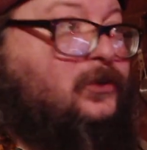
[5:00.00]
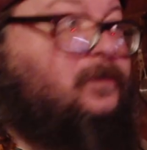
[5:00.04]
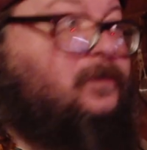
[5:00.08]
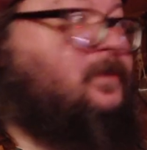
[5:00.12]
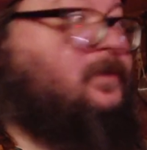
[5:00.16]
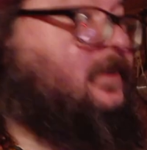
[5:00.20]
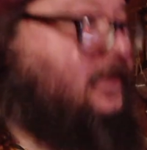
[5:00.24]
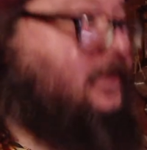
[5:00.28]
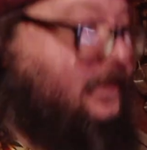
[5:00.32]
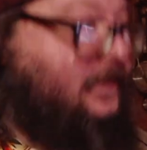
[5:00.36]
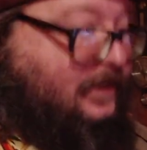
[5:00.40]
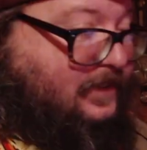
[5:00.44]

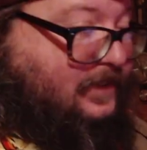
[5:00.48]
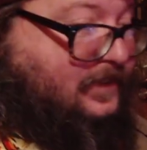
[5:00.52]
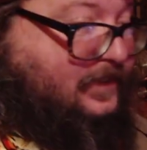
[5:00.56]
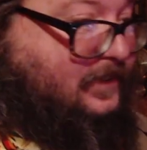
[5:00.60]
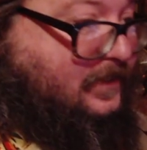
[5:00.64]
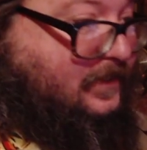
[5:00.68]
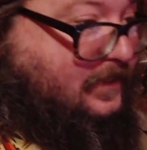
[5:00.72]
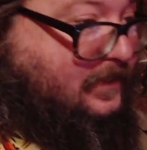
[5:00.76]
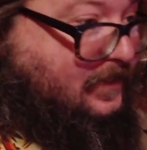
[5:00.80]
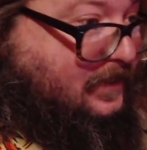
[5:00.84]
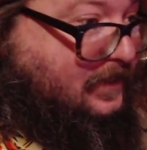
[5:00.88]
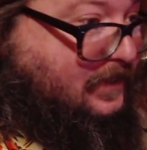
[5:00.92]

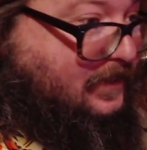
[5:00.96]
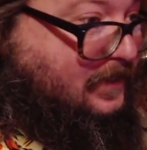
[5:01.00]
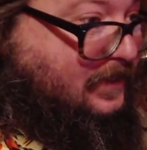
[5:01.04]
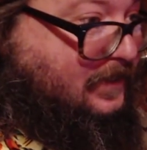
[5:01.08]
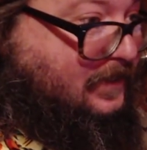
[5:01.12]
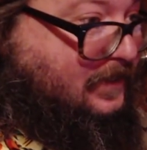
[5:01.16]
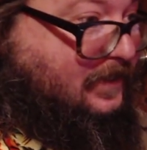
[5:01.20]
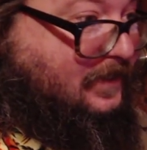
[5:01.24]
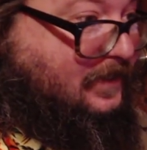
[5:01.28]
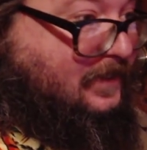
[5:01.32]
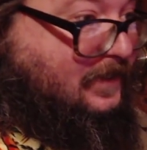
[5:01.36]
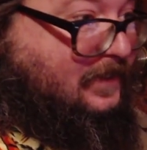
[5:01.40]
this
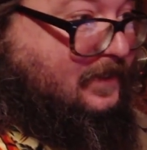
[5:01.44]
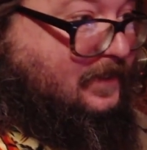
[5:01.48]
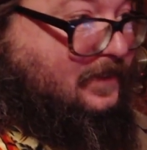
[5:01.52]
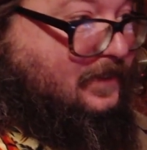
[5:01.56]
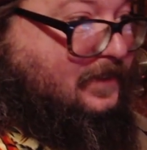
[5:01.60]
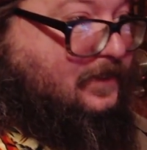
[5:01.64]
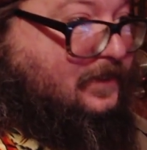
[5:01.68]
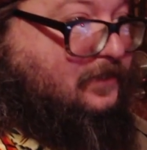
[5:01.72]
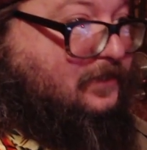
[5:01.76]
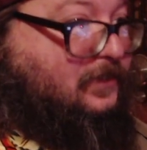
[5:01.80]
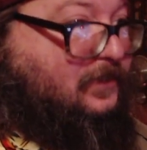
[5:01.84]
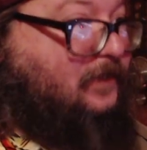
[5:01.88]

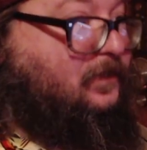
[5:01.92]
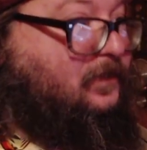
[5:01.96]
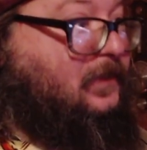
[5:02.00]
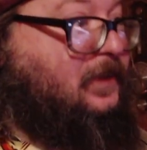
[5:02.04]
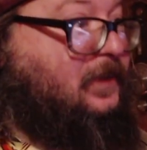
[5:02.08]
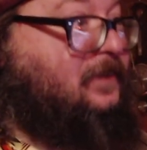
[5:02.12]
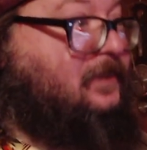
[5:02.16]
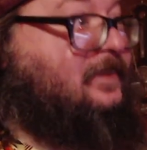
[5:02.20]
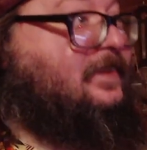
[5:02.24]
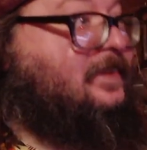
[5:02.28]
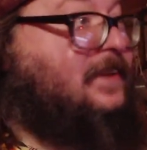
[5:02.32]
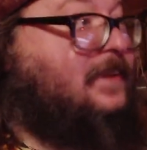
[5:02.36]
from the
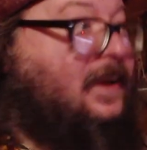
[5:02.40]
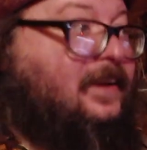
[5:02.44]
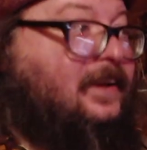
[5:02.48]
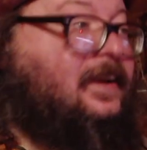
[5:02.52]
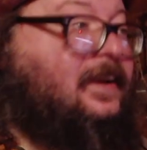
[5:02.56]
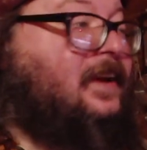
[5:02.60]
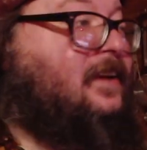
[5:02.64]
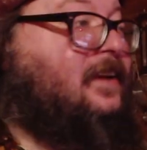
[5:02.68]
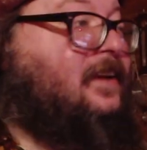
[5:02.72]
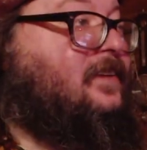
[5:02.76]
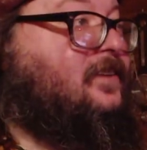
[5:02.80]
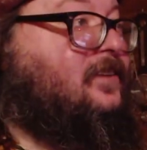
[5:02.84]

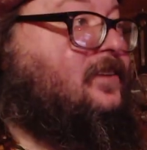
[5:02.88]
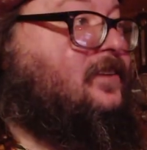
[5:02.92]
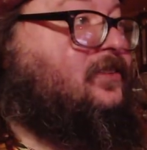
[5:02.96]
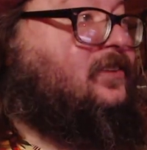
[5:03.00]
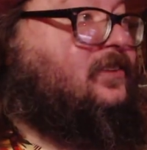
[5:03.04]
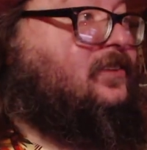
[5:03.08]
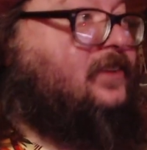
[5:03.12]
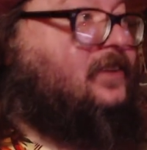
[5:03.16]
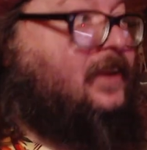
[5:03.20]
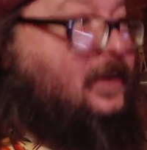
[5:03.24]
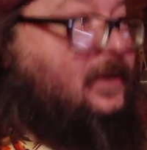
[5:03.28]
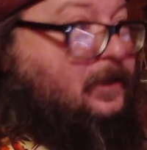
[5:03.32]
decades of
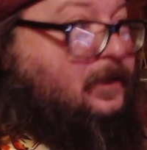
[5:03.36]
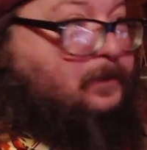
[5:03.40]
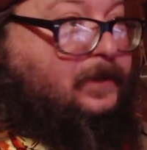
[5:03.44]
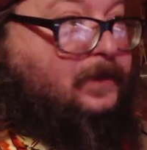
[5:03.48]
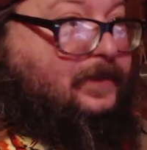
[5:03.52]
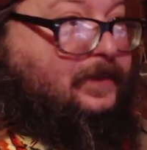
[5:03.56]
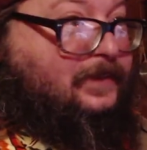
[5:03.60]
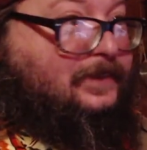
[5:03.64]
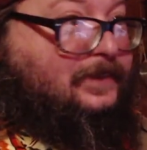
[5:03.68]
sentiment